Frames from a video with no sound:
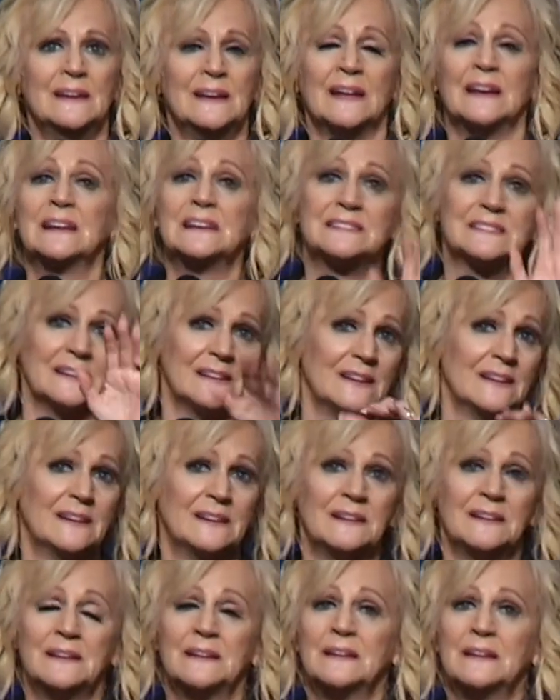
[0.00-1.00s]
And listen,
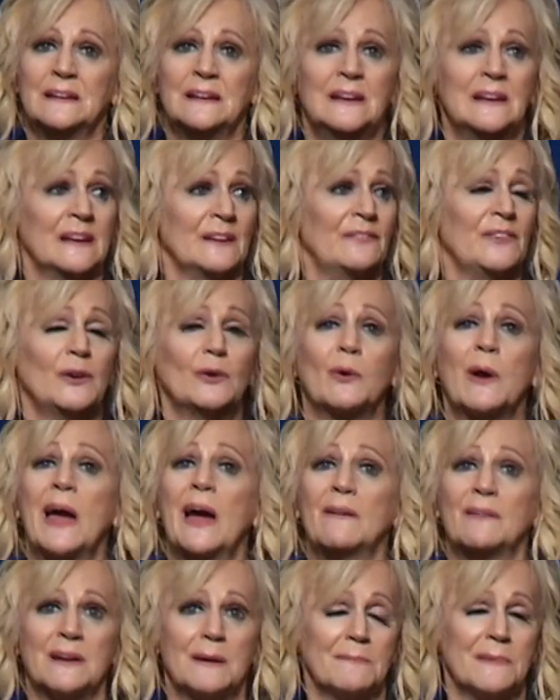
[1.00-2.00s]
if you don't
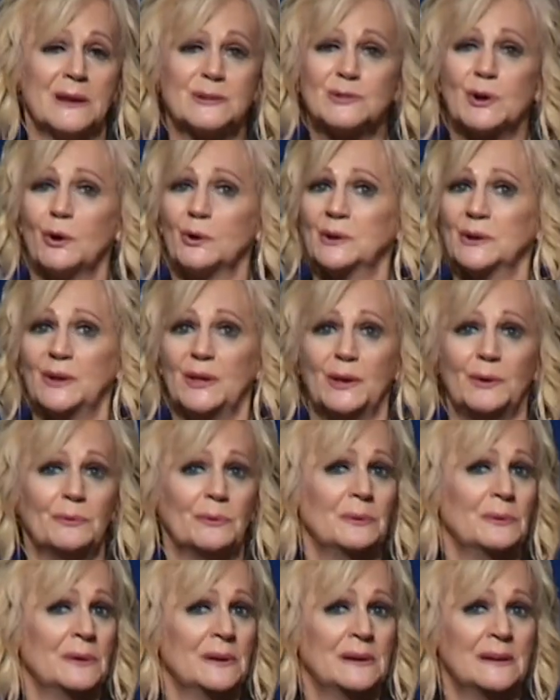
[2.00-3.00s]
have it, I'm not talking to you.